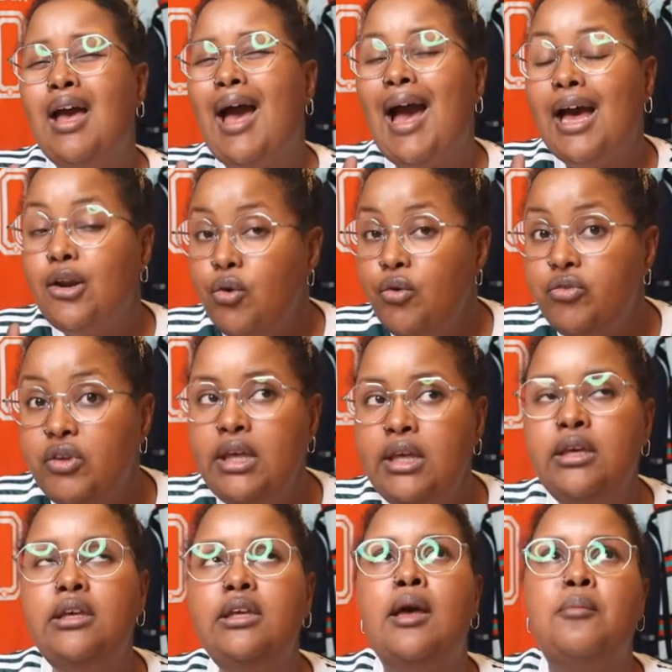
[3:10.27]
I don't
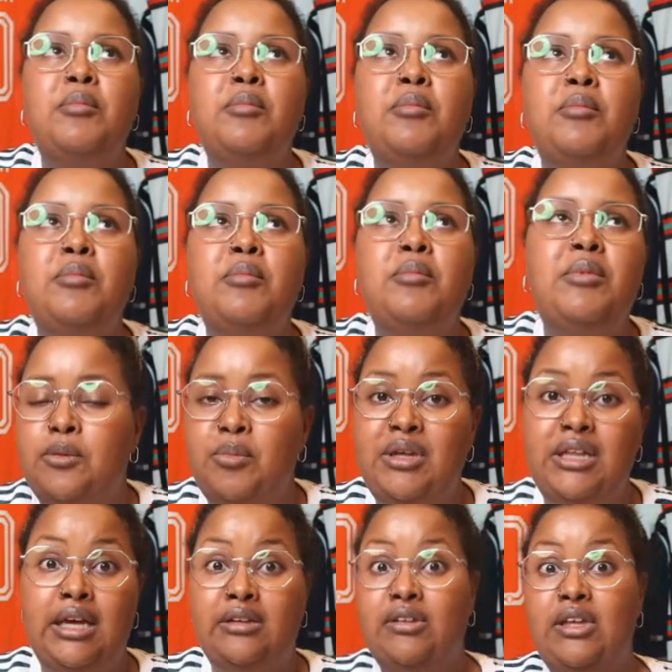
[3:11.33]
think, I mean, it's not going to be
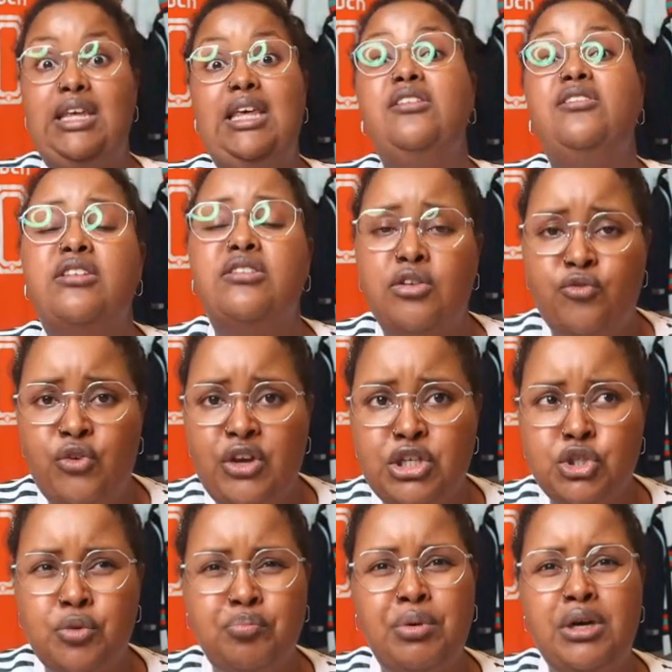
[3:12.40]
like the easiest of
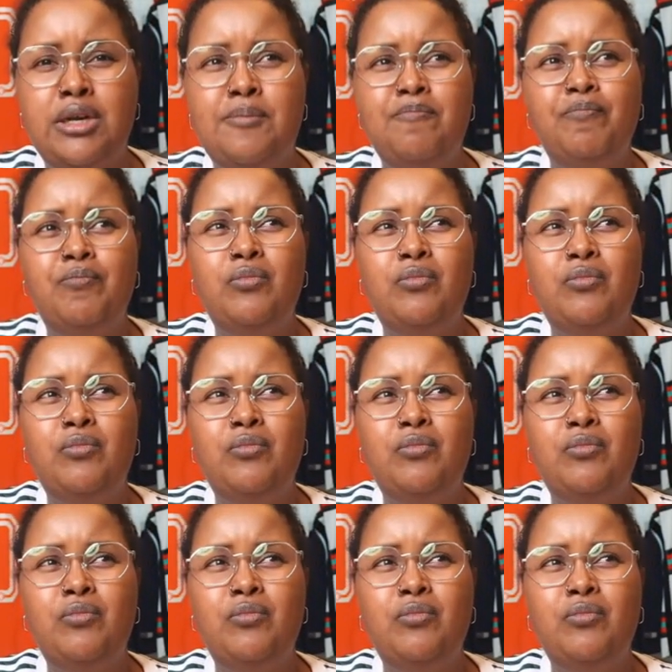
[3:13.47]
fixture, but